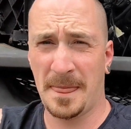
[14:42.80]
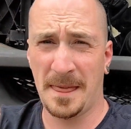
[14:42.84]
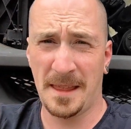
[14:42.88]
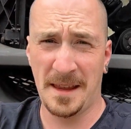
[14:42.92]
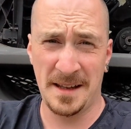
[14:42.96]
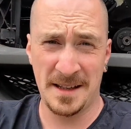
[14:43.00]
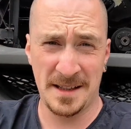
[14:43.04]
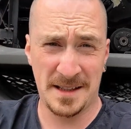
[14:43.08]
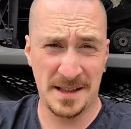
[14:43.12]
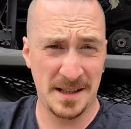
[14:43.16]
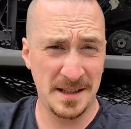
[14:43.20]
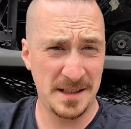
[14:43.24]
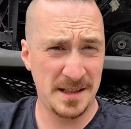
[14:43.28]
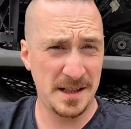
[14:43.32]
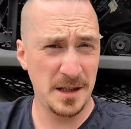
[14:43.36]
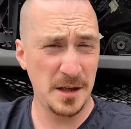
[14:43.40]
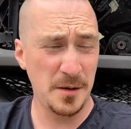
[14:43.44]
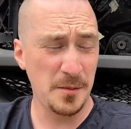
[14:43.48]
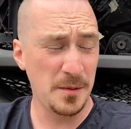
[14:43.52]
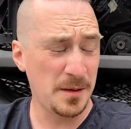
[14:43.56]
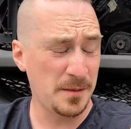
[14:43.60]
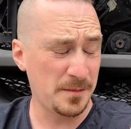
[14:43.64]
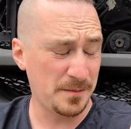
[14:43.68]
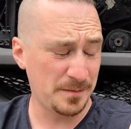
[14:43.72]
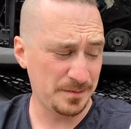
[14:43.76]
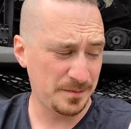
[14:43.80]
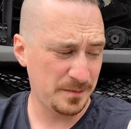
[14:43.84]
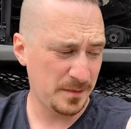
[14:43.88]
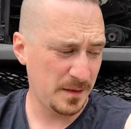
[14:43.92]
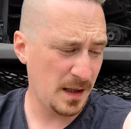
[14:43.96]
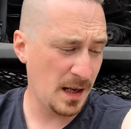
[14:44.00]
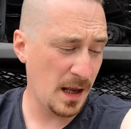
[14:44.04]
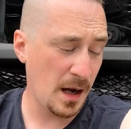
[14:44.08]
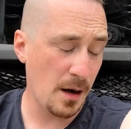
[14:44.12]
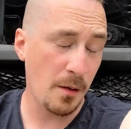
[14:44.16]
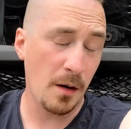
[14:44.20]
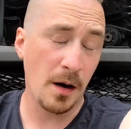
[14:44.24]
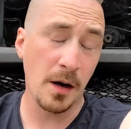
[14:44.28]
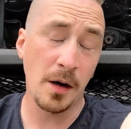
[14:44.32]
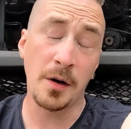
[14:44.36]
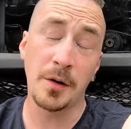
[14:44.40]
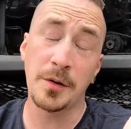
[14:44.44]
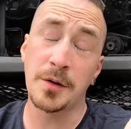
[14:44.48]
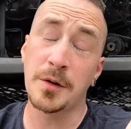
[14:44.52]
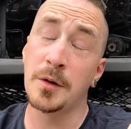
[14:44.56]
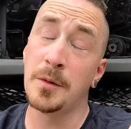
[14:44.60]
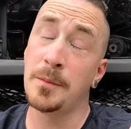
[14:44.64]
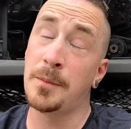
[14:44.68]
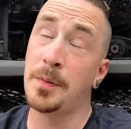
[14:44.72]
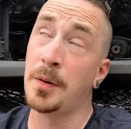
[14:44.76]
is continuing. Now, I got
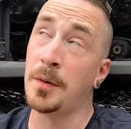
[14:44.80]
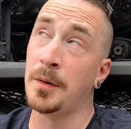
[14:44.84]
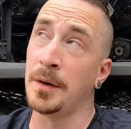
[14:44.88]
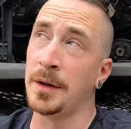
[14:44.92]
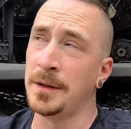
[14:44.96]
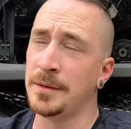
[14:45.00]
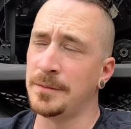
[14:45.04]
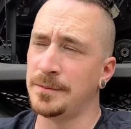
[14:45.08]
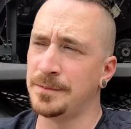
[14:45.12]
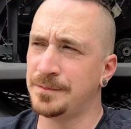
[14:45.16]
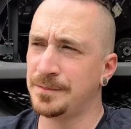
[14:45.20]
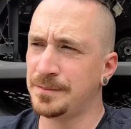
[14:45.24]
to a point